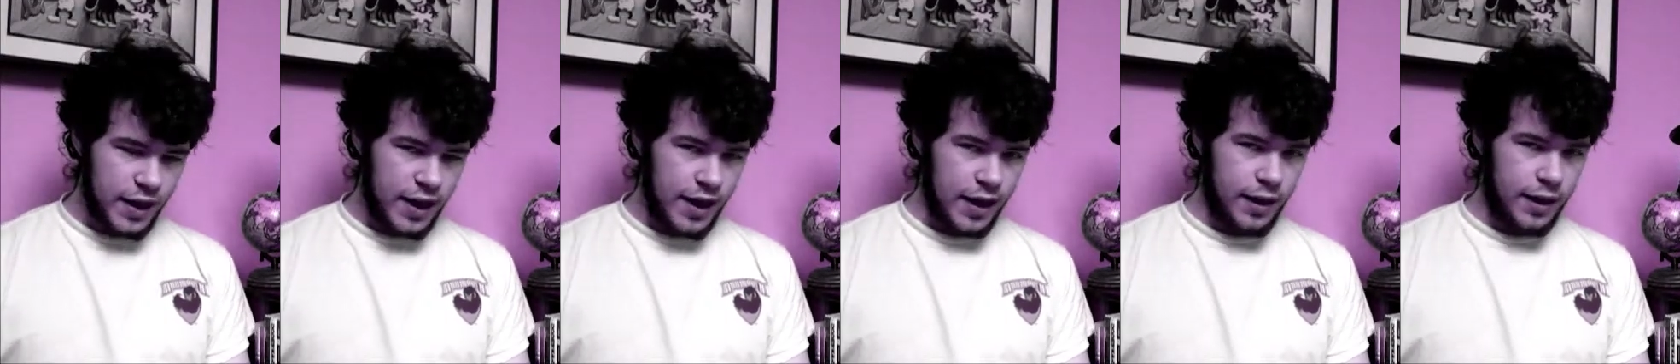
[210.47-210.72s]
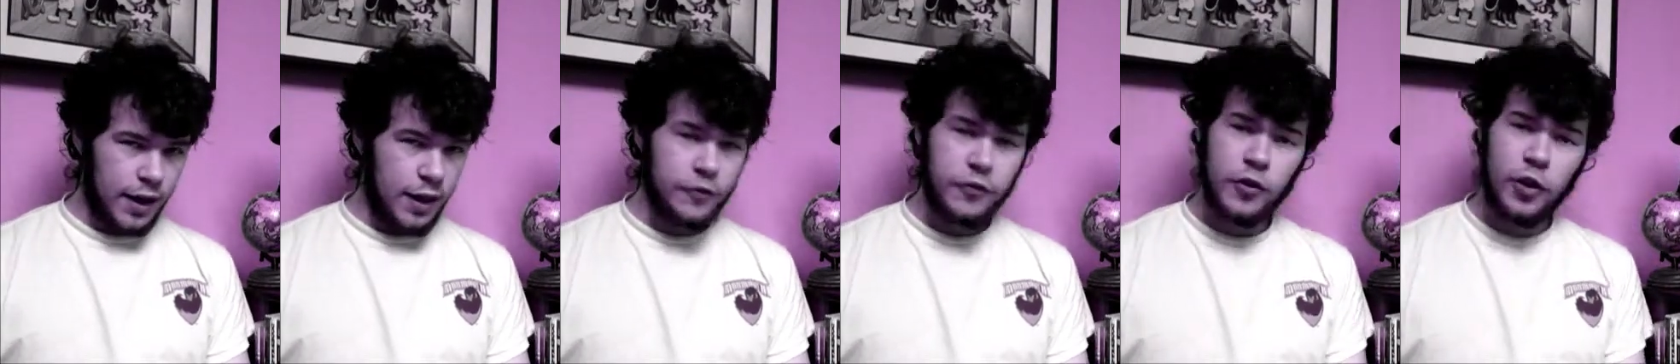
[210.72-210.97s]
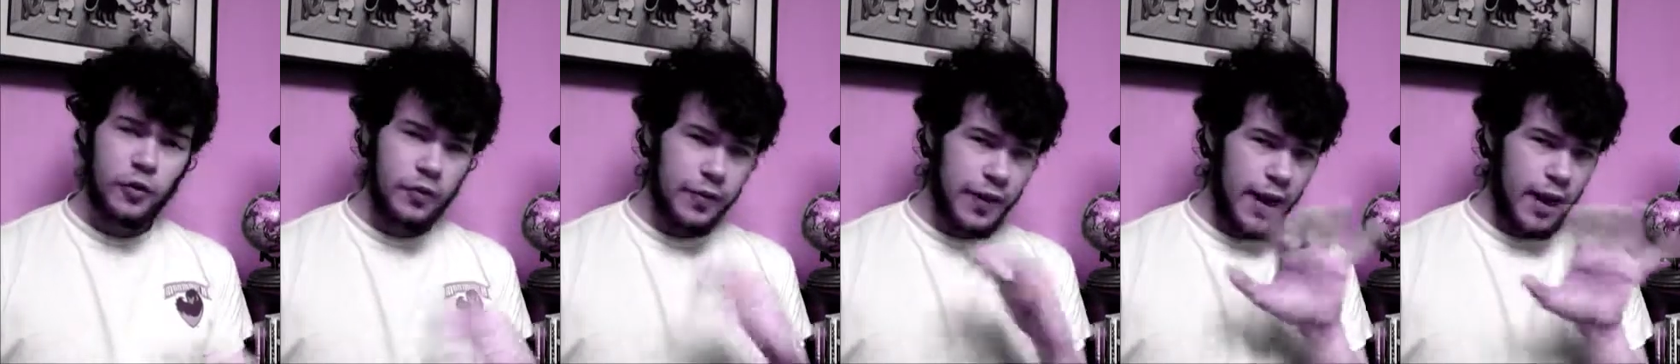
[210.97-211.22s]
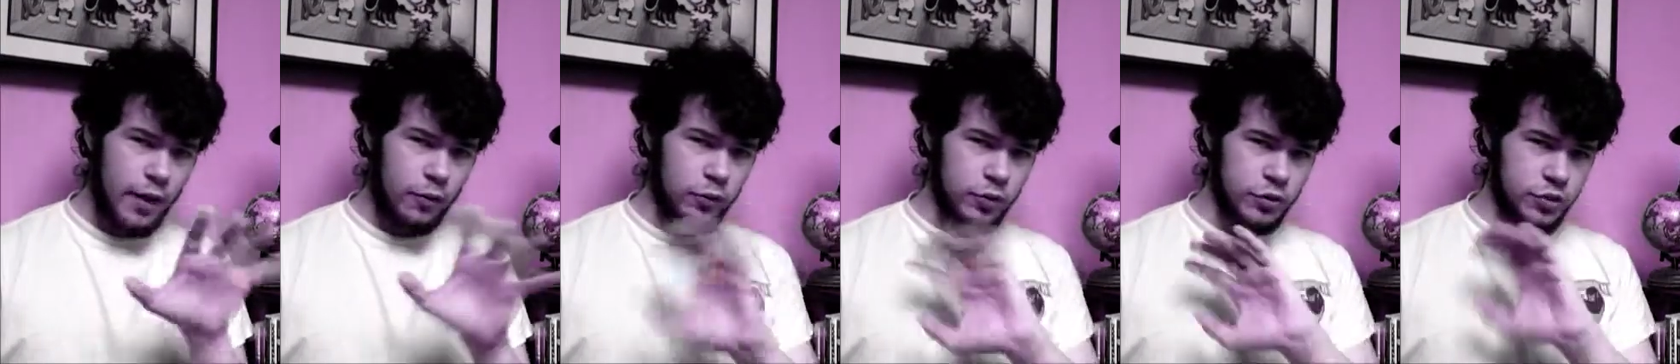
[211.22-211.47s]
And I felt
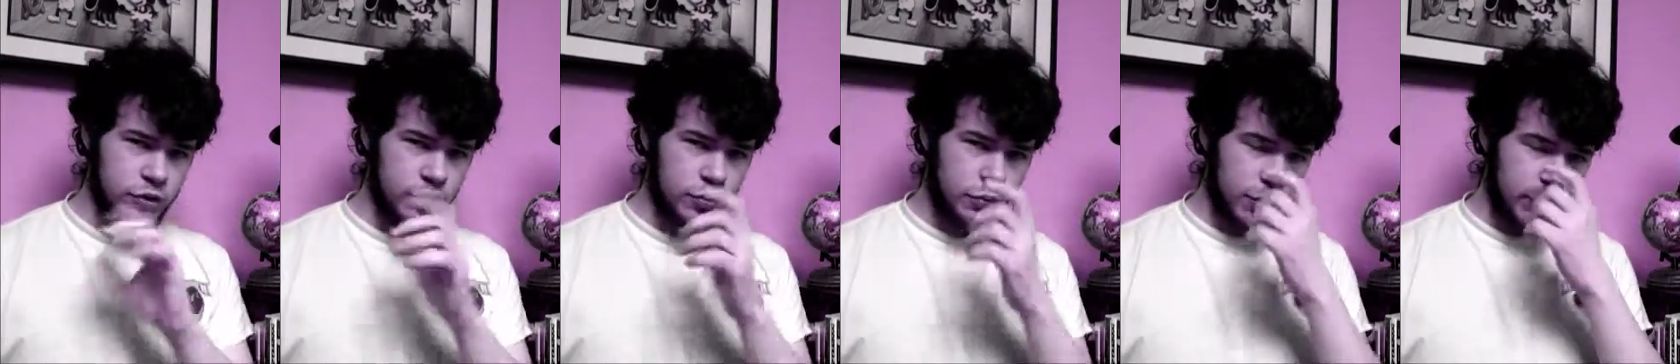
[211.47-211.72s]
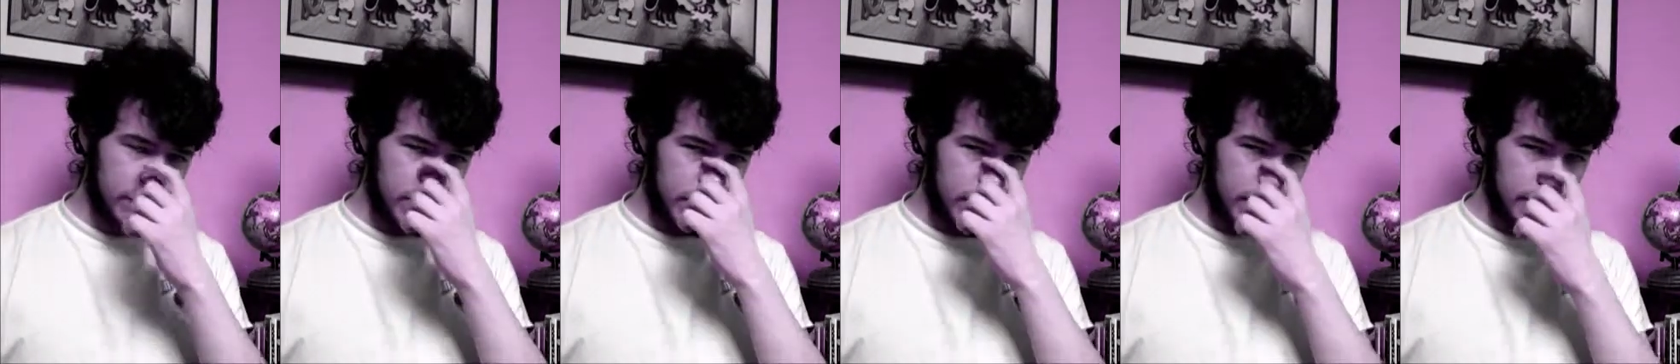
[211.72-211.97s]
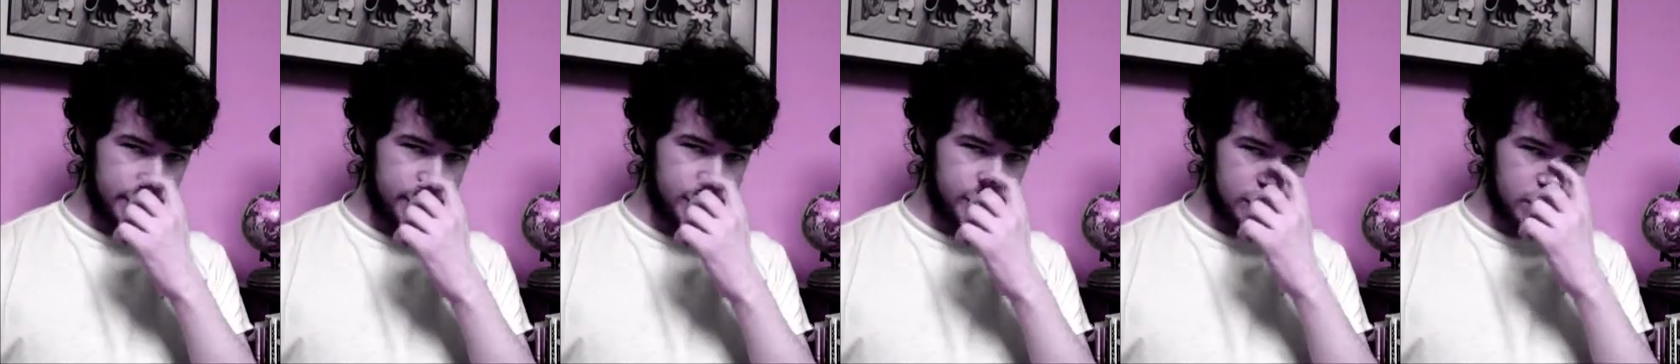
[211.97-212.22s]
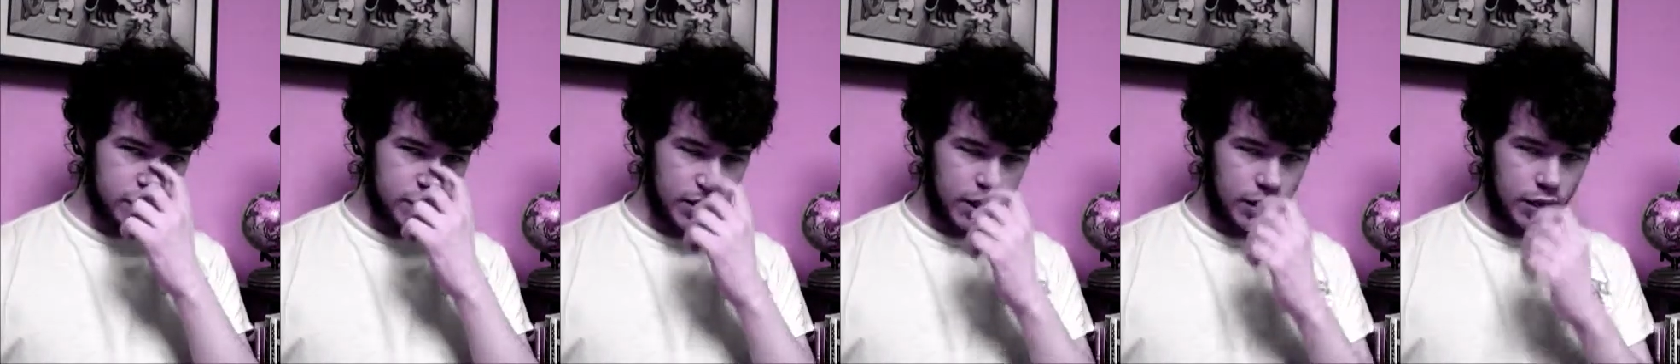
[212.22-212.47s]
that was a really
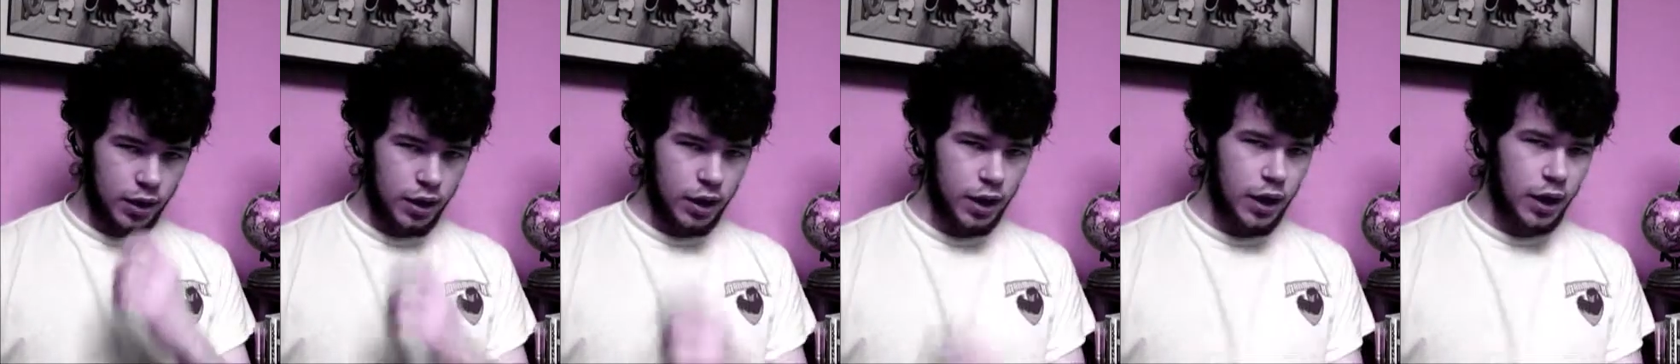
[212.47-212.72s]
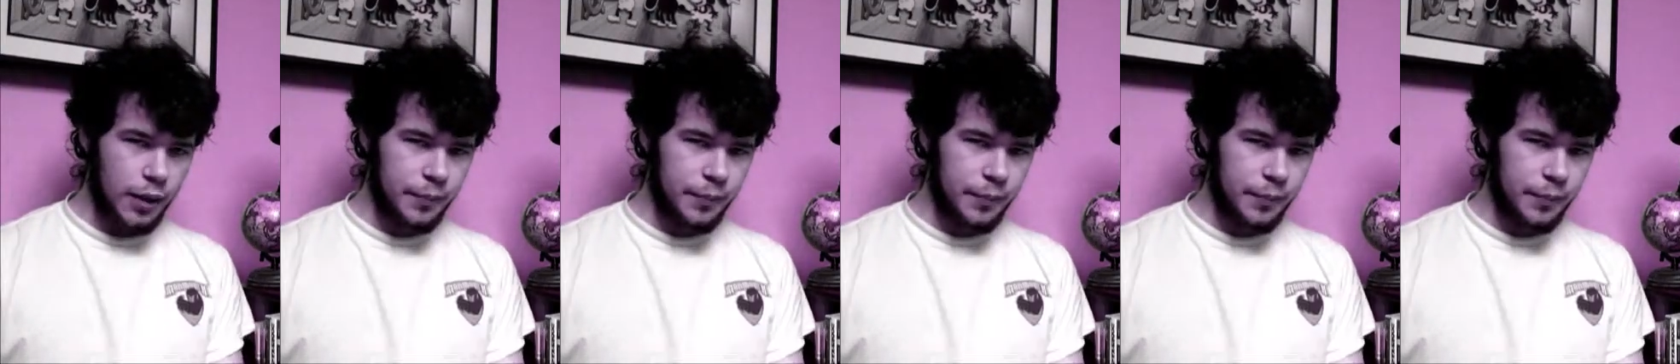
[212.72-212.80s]
interesting